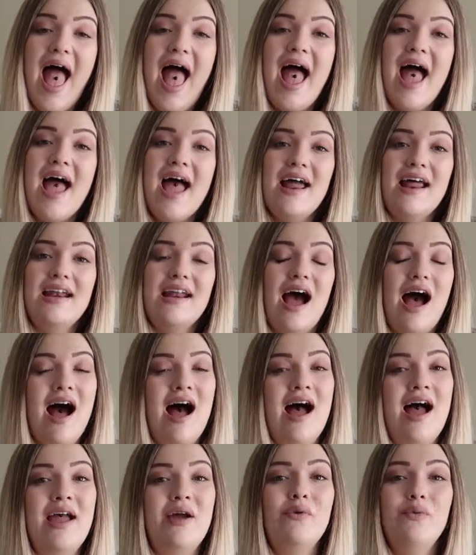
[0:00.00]
and
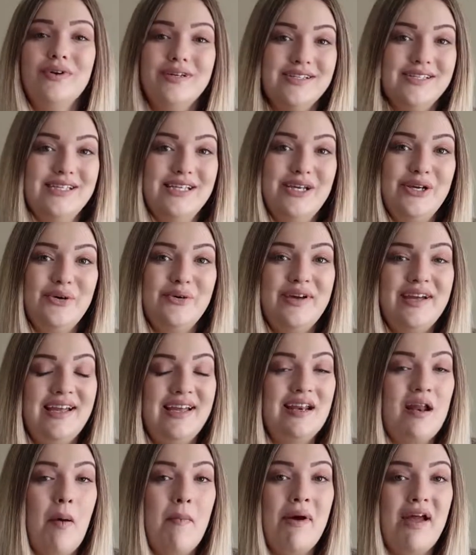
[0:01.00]
I will see you
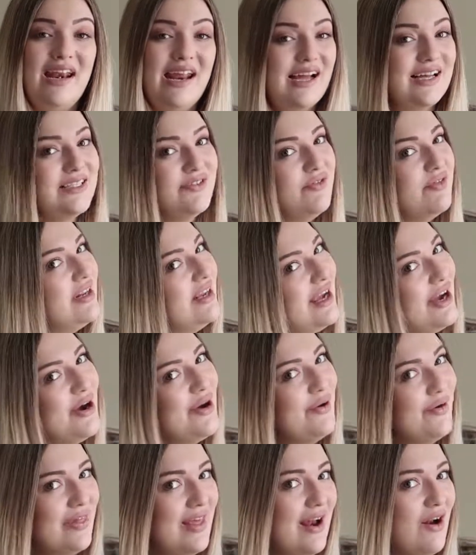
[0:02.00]
in my next
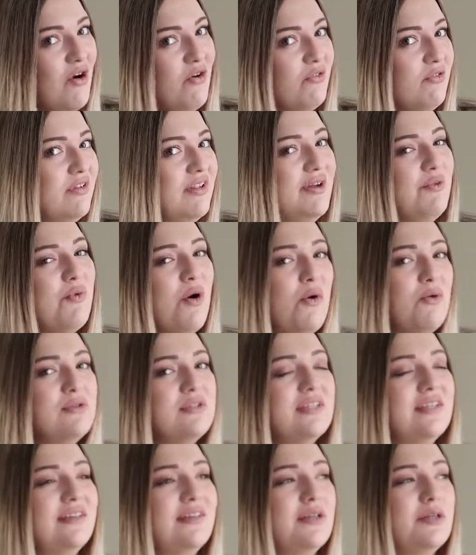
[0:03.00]
video that hopefully won't
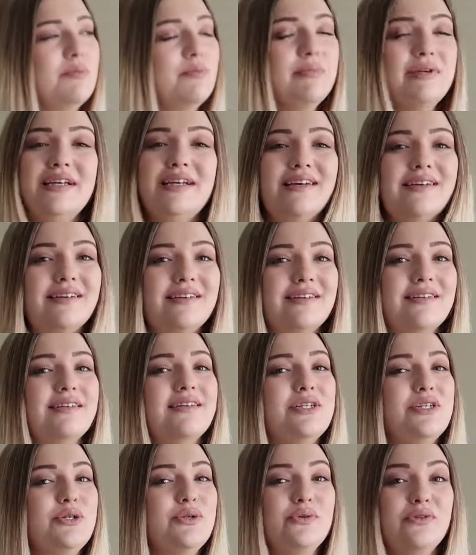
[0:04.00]
be
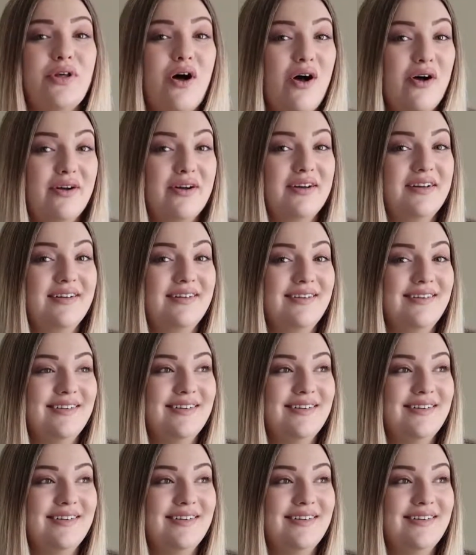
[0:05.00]
too long,